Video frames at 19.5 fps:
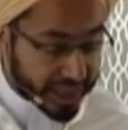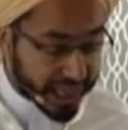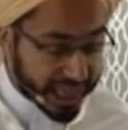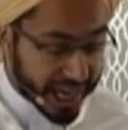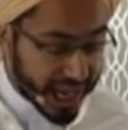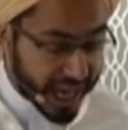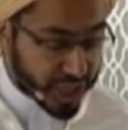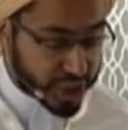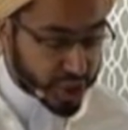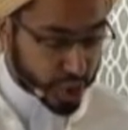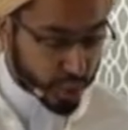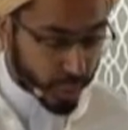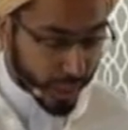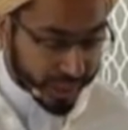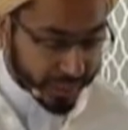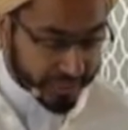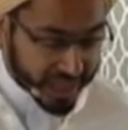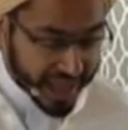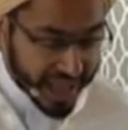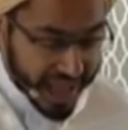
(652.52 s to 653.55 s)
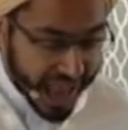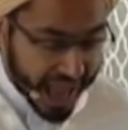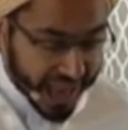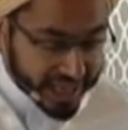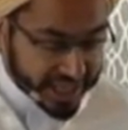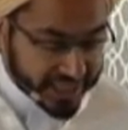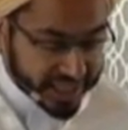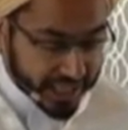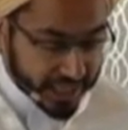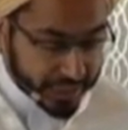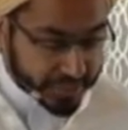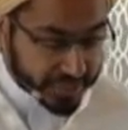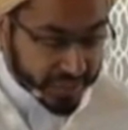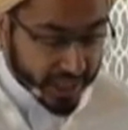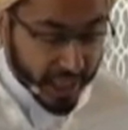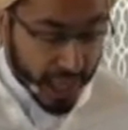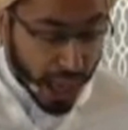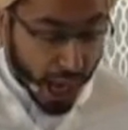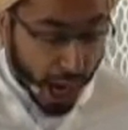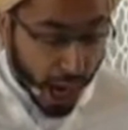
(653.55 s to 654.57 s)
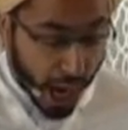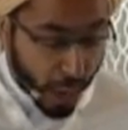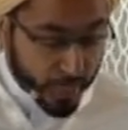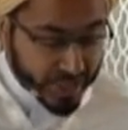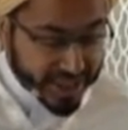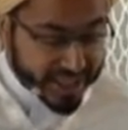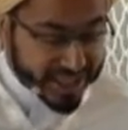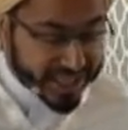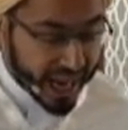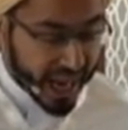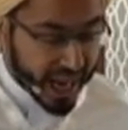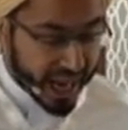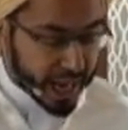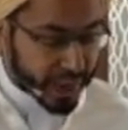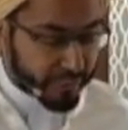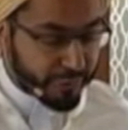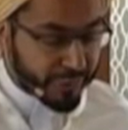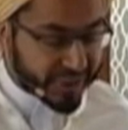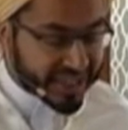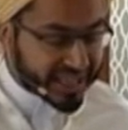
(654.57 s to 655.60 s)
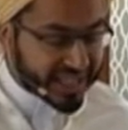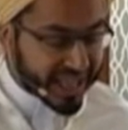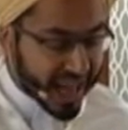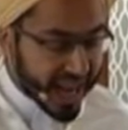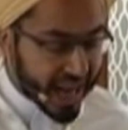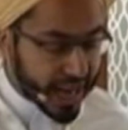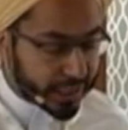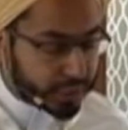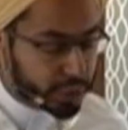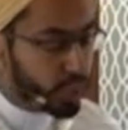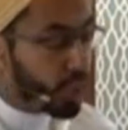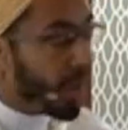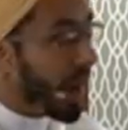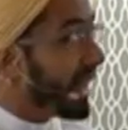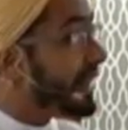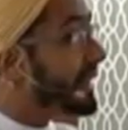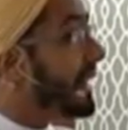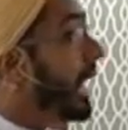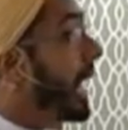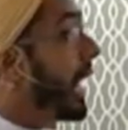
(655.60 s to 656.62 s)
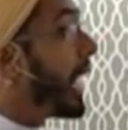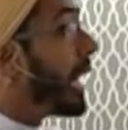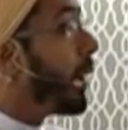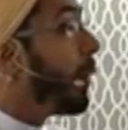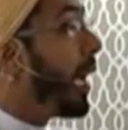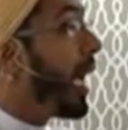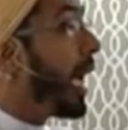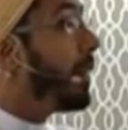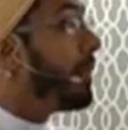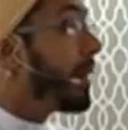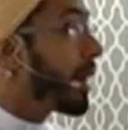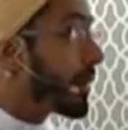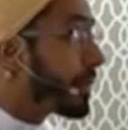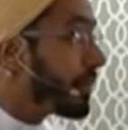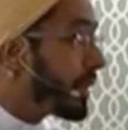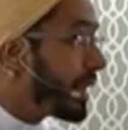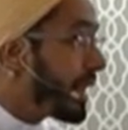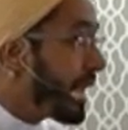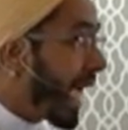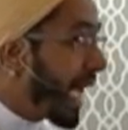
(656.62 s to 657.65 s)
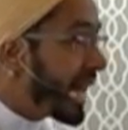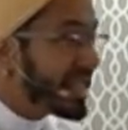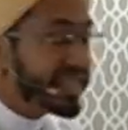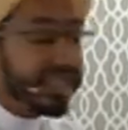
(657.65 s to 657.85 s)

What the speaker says: the last one. And he said, Awissa'a fasa'atu adha wa amar. And he